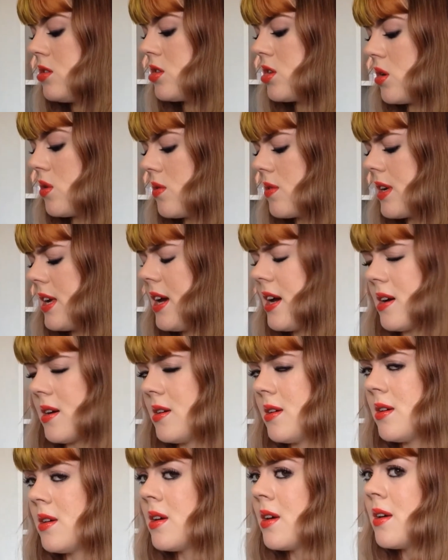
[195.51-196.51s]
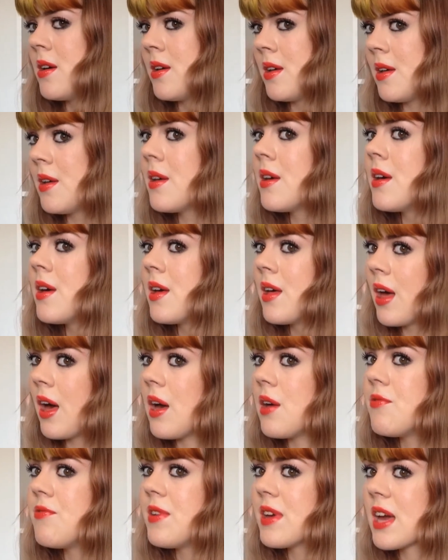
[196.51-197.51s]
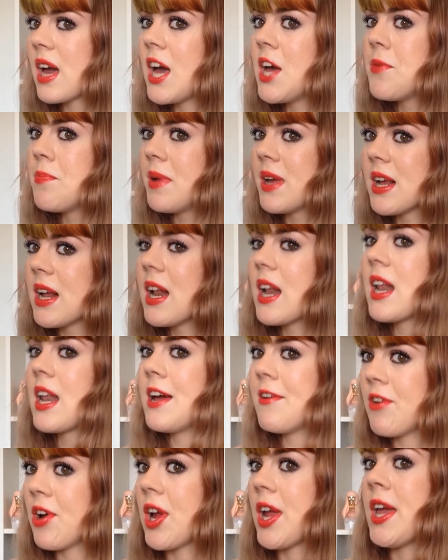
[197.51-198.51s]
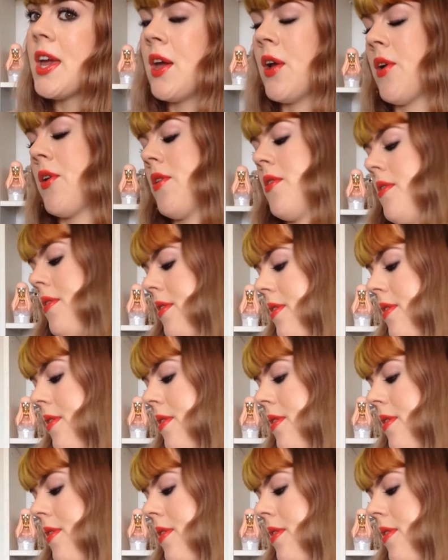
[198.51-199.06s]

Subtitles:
So yeah, I think I have been clever here.